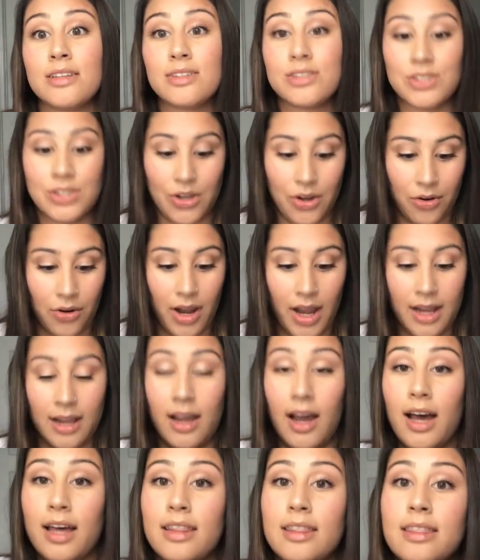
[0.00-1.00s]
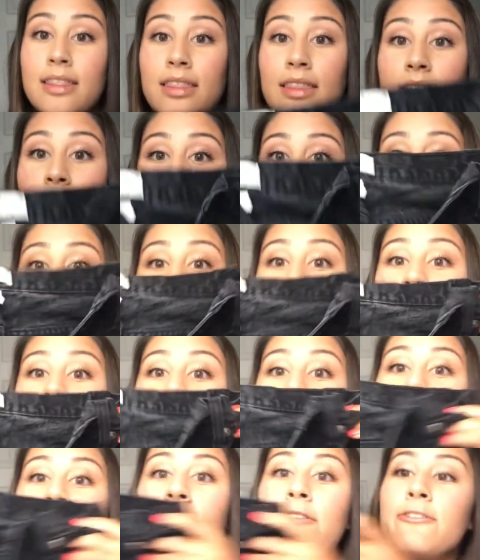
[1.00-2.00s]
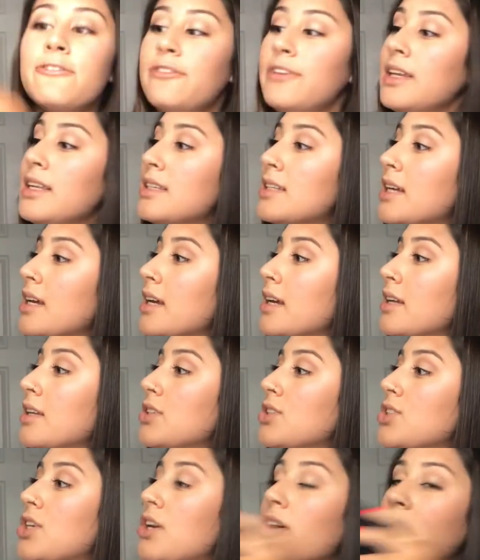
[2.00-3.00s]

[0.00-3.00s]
So I got these vintage,